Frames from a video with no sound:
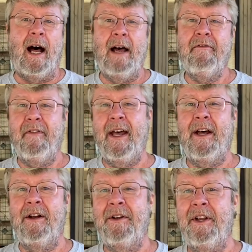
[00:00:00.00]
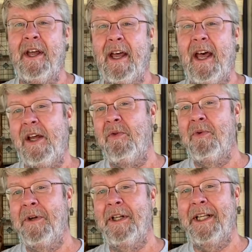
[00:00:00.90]
I found a
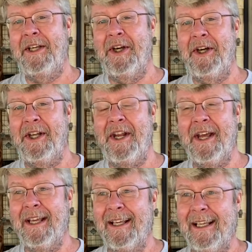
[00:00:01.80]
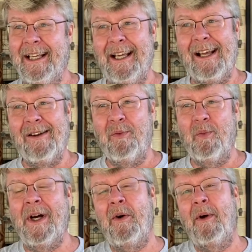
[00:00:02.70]
really good,
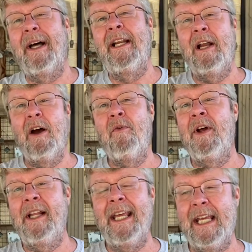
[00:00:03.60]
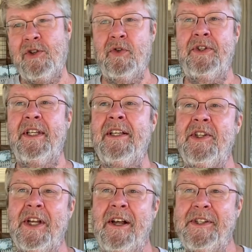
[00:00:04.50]
well, a really interesting
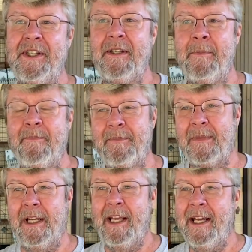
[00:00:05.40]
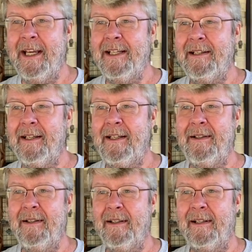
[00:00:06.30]
salsa today at
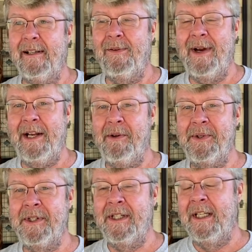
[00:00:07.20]
Randall's,